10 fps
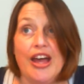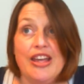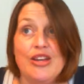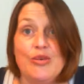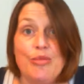
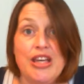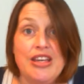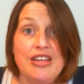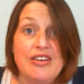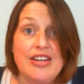you know, my
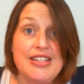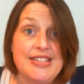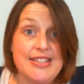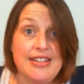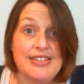youngest
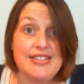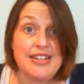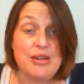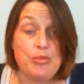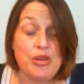son
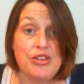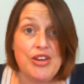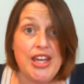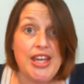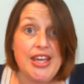number 3,